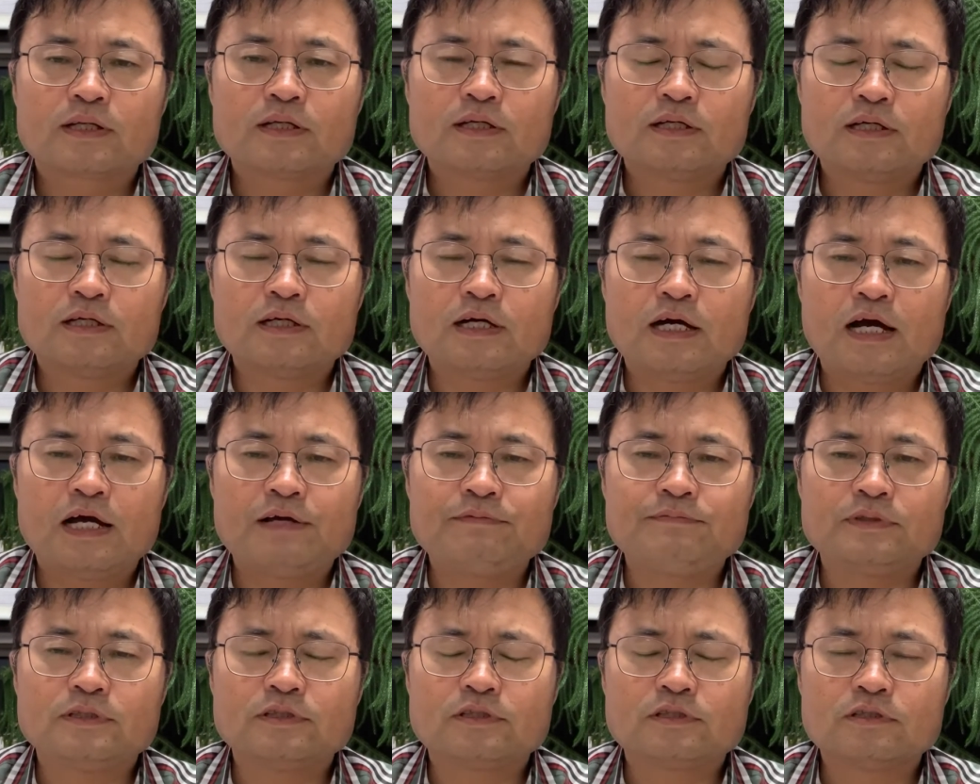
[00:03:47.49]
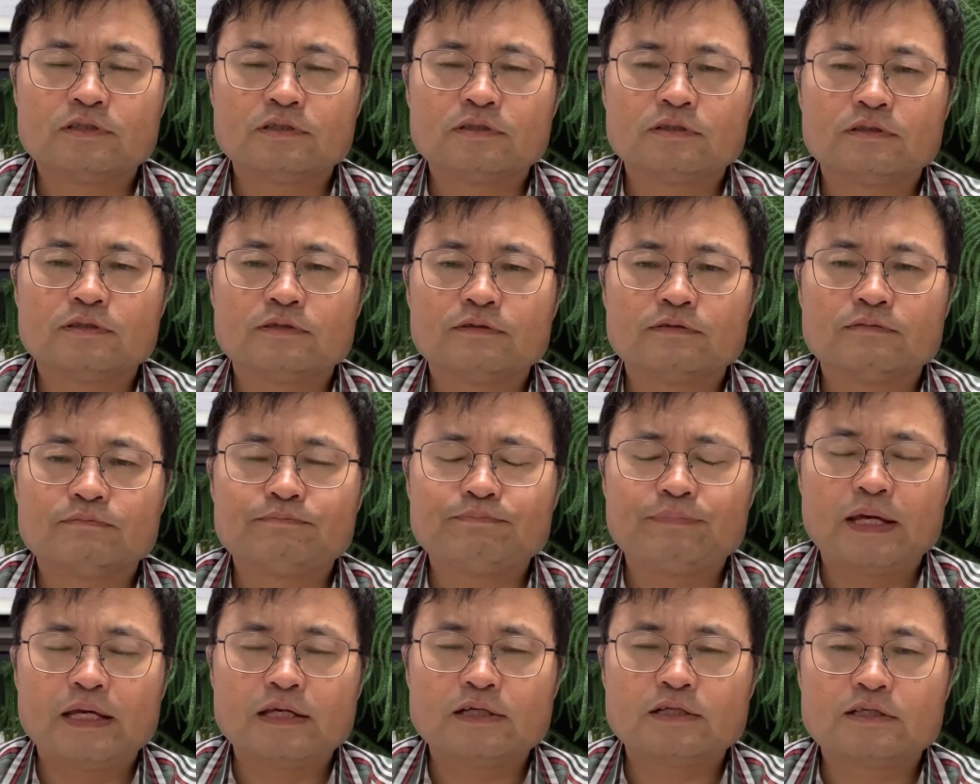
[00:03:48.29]
To
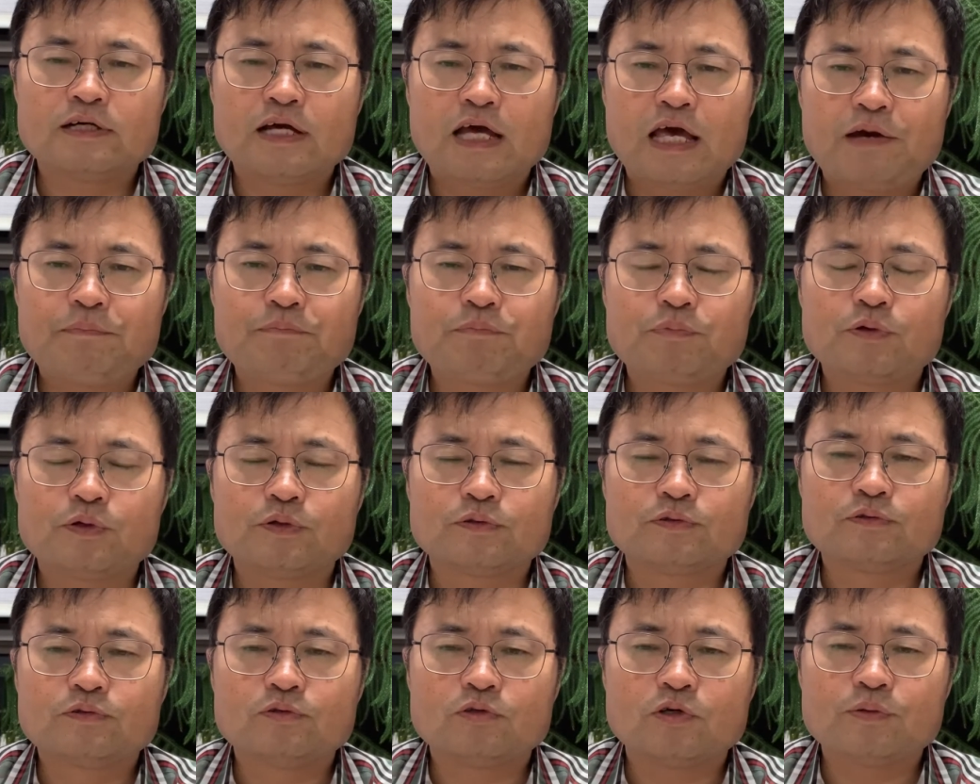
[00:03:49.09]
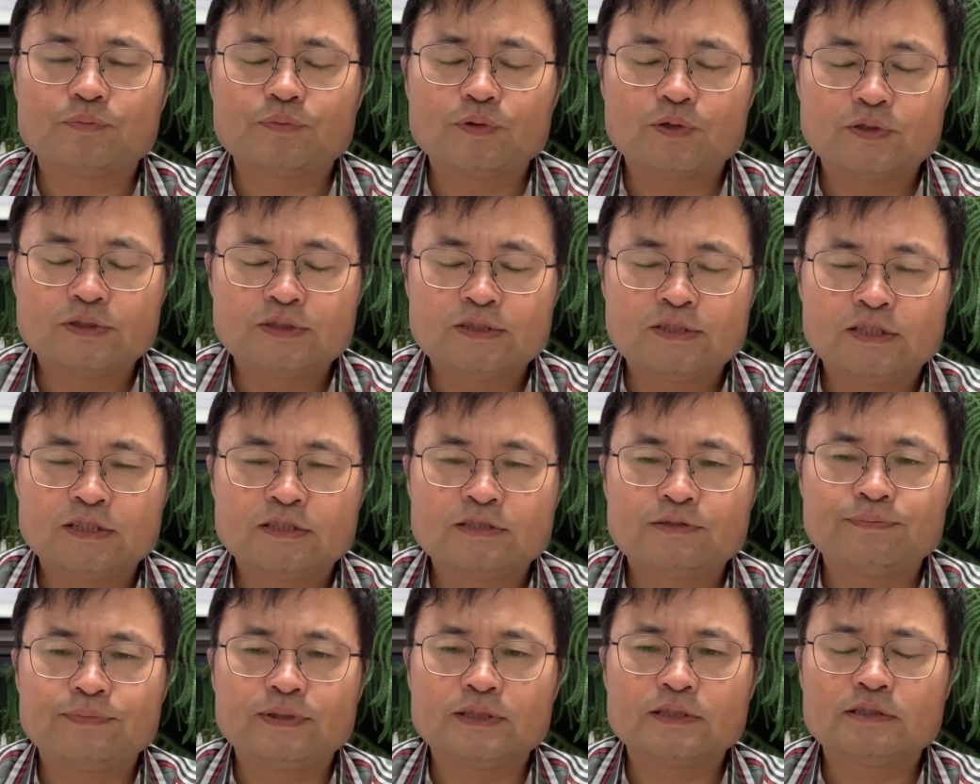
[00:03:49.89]
make effort to avoid
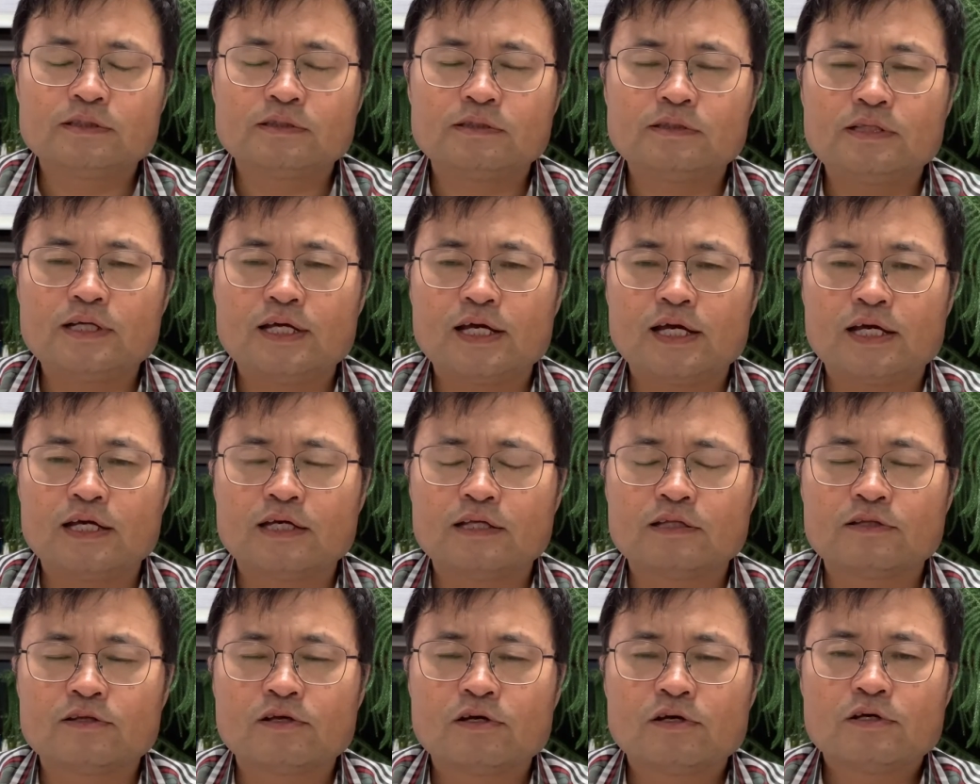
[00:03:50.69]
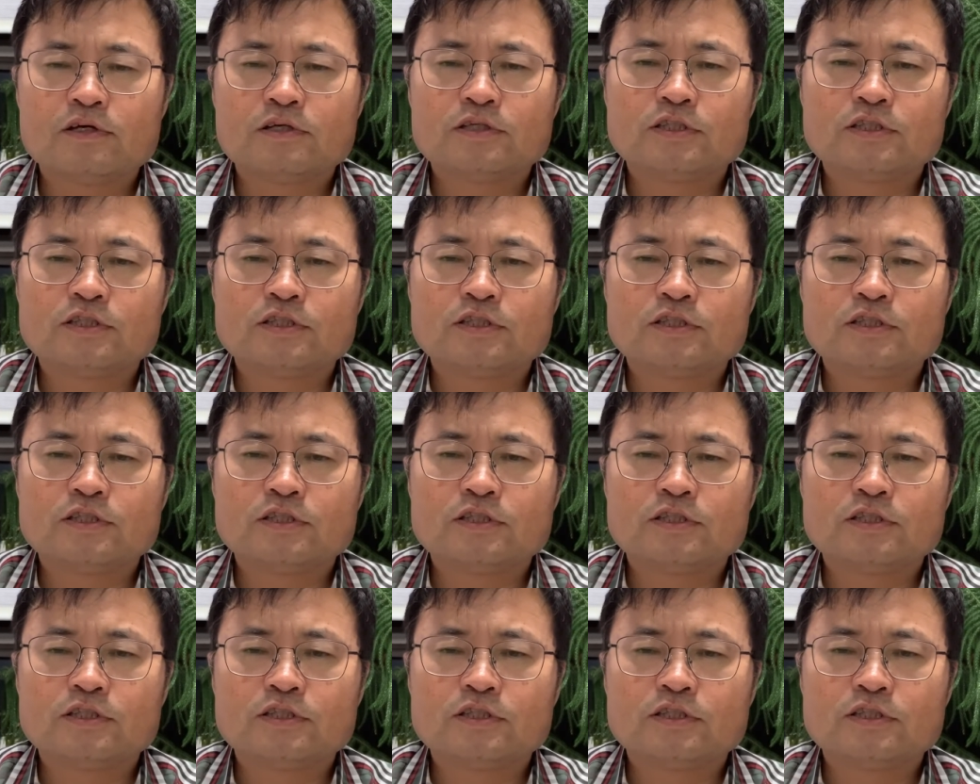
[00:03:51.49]
dismissal and